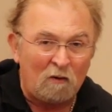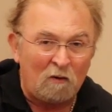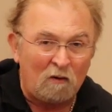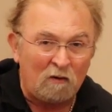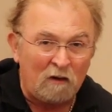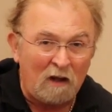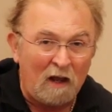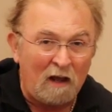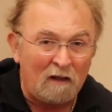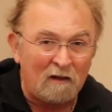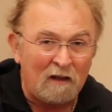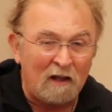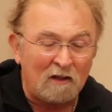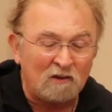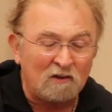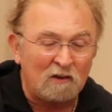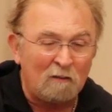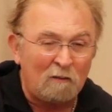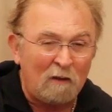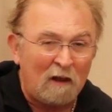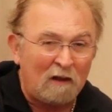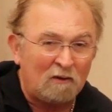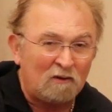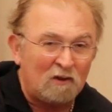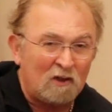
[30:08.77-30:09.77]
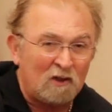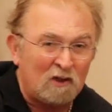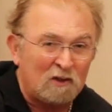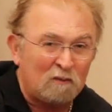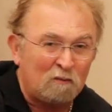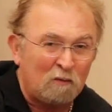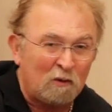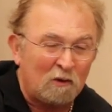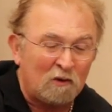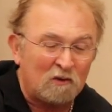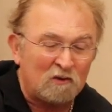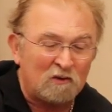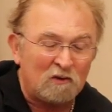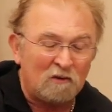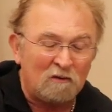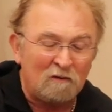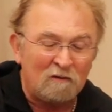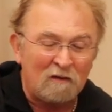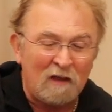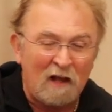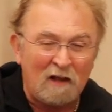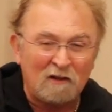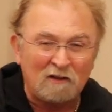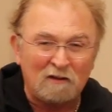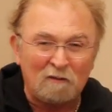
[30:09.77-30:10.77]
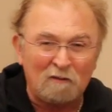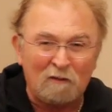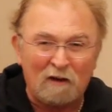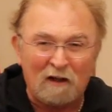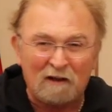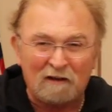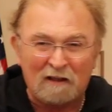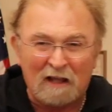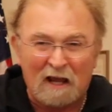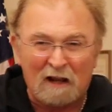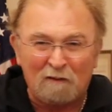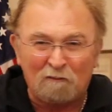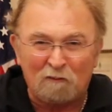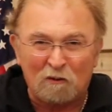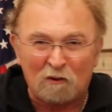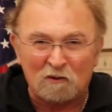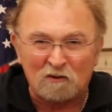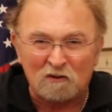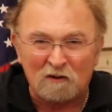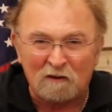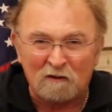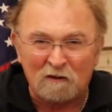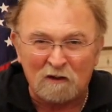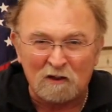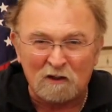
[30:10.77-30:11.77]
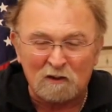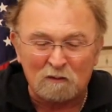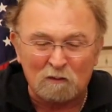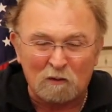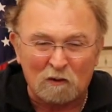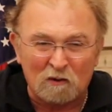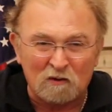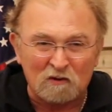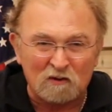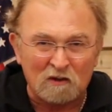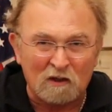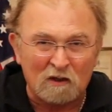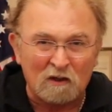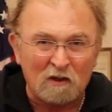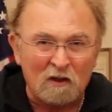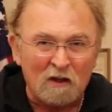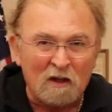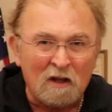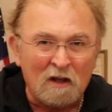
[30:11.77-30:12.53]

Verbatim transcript: oh yeah, that's about this person, or that's about that person, or this person.